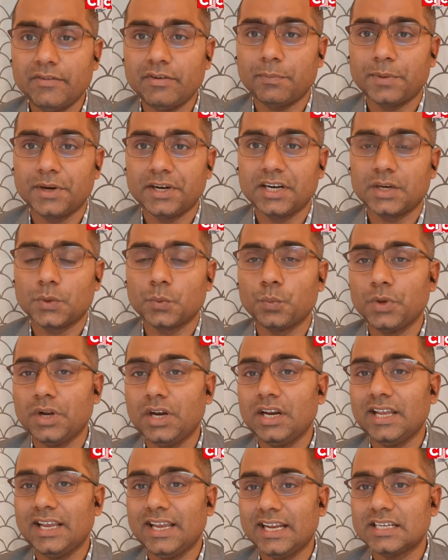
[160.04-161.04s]
never predict
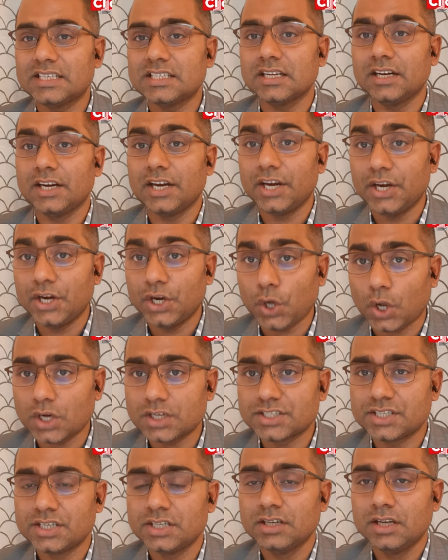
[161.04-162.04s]
will it
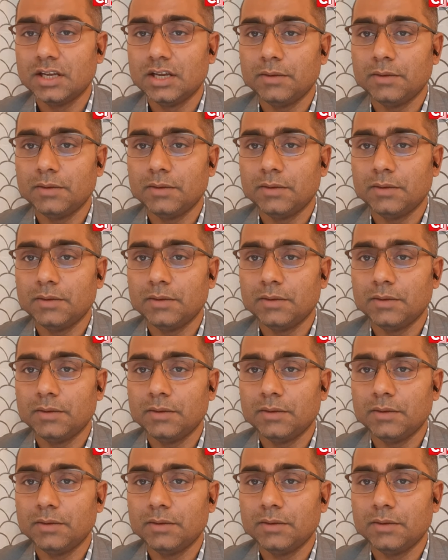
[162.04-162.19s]
not